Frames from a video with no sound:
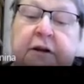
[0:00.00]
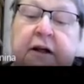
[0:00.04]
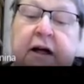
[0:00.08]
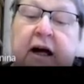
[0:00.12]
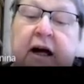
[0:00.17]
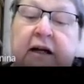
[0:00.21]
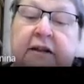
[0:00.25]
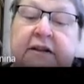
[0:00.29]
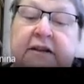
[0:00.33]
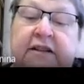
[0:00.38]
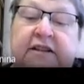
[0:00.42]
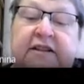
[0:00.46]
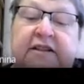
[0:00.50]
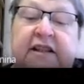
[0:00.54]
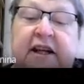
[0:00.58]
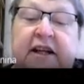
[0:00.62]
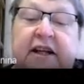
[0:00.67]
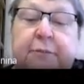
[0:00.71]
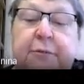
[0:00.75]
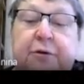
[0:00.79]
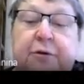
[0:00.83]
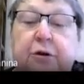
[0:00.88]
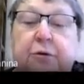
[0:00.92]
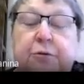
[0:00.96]
are the
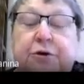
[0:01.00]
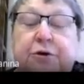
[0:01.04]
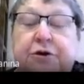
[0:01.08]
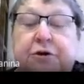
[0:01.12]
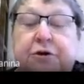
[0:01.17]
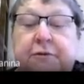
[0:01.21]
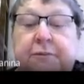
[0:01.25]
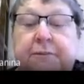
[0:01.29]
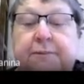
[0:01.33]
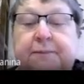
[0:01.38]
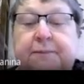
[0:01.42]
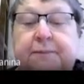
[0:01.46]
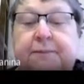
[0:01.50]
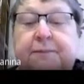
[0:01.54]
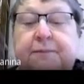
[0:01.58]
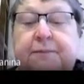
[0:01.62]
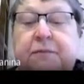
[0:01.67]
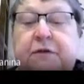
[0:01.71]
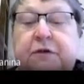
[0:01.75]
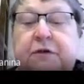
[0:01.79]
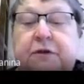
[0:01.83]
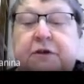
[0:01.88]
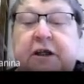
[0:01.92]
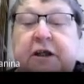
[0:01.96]
same notion,
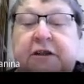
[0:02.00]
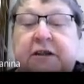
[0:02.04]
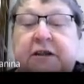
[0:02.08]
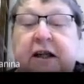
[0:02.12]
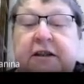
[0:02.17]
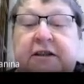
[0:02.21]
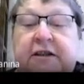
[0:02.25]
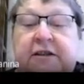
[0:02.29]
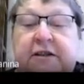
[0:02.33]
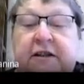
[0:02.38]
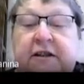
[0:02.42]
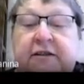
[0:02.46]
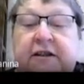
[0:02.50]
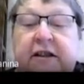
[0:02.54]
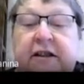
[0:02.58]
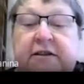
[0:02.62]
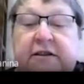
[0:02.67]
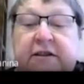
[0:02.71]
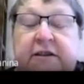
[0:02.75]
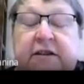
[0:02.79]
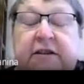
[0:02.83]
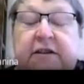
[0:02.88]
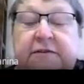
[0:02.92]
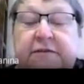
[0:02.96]
right? I said
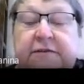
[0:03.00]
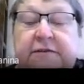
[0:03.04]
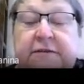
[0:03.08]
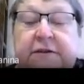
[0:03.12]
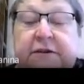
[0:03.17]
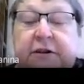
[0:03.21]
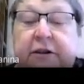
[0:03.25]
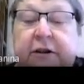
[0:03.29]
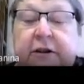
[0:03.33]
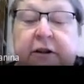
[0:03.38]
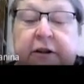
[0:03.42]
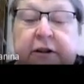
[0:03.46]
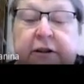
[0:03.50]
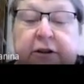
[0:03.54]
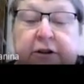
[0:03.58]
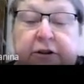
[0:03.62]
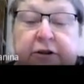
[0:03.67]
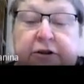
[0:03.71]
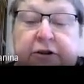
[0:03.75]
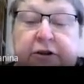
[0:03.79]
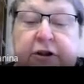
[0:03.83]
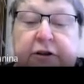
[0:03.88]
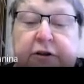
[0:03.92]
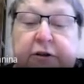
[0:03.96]
that if
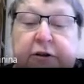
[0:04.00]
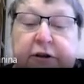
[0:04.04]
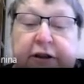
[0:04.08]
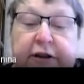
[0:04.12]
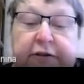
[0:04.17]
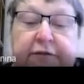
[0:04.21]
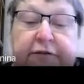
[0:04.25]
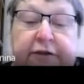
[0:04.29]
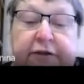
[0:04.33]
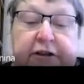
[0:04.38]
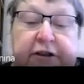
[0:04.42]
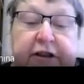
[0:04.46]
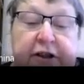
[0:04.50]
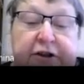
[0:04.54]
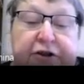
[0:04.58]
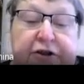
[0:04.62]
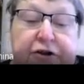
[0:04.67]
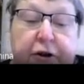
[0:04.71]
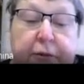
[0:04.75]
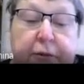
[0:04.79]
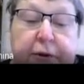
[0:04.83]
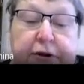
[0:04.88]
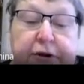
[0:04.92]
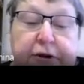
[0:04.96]
this
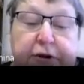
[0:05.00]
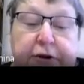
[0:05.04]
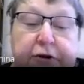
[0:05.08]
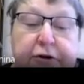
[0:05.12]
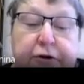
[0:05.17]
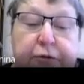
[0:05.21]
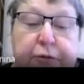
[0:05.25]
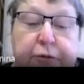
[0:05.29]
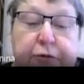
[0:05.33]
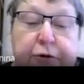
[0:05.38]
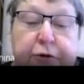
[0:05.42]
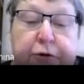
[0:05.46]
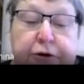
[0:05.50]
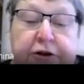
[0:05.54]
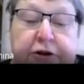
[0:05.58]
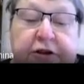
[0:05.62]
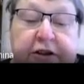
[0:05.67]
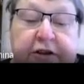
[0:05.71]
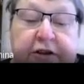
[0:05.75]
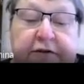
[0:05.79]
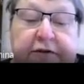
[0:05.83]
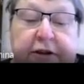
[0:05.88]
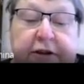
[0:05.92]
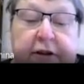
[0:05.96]
isometry group was
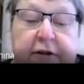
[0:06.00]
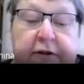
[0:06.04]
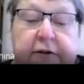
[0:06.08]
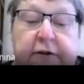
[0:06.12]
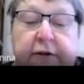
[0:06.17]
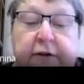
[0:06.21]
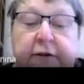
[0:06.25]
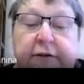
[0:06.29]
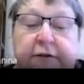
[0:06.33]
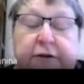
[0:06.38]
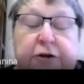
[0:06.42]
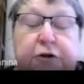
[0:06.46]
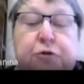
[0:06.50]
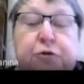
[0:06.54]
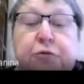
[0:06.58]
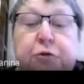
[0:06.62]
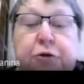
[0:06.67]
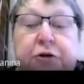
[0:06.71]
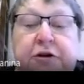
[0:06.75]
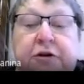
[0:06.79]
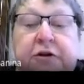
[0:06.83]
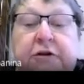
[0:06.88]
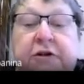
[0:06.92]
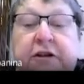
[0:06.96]
trivial, this
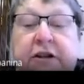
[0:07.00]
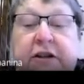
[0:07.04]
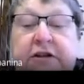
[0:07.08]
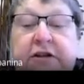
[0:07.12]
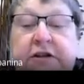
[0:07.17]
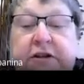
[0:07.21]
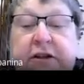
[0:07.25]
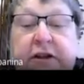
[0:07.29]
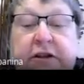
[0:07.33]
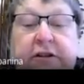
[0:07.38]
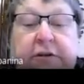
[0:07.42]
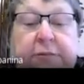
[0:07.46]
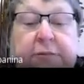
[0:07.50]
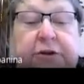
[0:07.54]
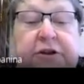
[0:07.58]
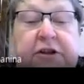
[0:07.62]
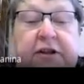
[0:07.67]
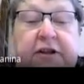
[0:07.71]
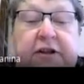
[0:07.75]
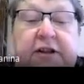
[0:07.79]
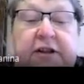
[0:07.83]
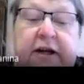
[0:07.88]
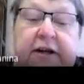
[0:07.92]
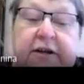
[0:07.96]
wouldn't necessarily be
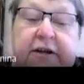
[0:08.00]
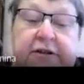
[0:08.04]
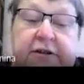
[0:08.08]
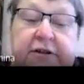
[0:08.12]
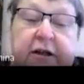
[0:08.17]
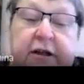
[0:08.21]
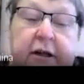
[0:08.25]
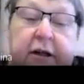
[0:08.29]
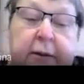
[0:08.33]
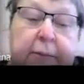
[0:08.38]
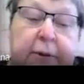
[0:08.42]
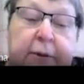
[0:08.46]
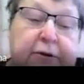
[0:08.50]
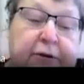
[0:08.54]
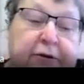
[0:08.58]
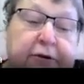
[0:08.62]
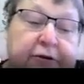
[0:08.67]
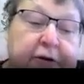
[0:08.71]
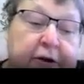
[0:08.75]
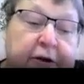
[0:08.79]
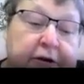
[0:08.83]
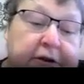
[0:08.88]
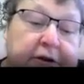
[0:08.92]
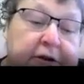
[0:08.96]
the case. But
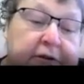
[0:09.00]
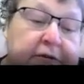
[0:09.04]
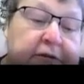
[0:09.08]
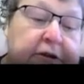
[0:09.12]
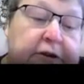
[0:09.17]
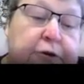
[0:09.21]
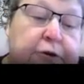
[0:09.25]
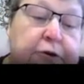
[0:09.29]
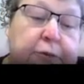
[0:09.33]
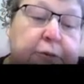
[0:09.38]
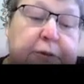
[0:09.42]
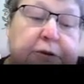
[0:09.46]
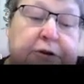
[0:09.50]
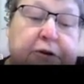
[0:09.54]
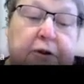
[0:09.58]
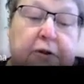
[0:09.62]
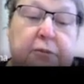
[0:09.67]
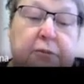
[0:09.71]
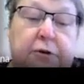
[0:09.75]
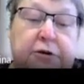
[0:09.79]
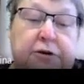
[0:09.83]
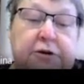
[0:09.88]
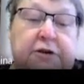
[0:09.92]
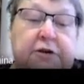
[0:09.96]
of course, if the group is
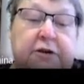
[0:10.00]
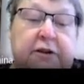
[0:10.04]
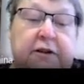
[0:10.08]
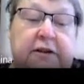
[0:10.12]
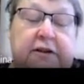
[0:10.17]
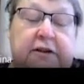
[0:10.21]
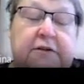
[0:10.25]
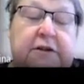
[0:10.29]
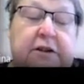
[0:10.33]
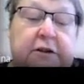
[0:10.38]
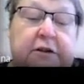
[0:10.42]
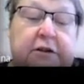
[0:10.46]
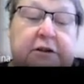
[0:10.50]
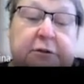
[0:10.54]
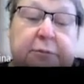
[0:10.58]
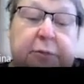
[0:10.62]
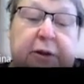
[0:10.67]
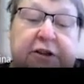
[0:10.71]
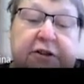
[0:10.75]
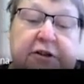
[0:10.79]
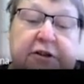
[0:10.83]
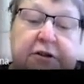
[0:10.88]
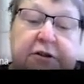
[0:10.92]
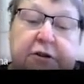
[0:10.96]
the
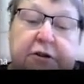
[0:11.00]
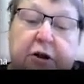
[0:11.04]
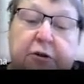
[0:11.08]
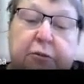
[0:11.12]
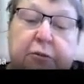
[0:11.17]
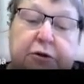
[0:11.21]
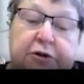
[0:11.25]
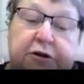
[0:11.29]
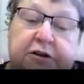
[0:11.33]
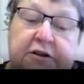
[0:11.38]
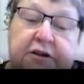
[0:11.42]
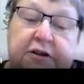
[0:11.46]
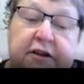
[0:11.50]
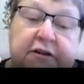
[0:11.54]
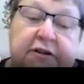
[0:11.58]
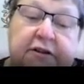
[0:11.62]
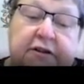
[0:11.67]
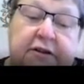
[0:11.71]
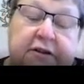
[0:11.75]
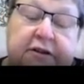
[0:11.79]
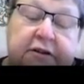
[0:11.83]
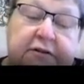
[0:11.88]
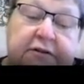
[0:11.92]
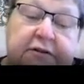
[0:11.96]
space is almost
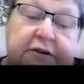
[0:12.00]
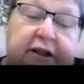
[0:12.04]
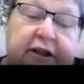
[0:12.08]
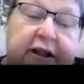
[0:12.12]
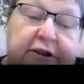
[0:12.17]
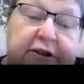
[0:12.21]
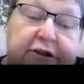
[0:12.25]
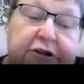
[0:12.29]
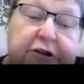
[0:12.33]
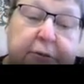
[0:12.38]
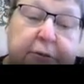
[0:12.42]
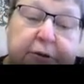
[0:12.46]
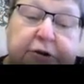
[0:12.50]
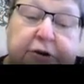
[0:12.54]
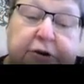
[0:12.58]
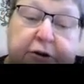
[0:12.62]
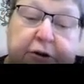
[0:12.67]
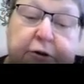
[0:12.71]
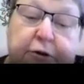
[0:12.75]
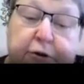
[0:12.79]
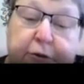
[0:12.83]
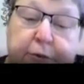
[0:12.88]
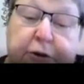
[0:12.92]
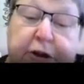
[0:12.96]
transitive, the isometry
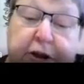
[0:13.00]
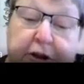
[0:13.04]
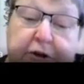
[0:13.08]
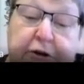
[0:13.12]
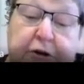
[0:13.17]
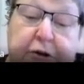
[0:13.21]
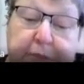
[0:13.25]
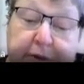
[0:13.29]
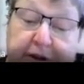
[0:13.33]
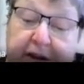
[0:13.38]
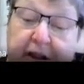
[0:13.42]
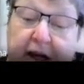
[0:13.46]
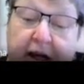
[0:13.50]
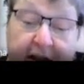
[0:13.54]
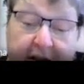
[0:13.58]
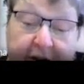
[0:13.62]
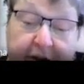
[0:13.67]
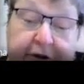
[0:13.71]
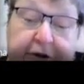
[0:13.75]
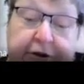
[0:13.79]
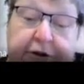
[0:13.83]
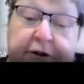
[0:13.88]
group has to be large.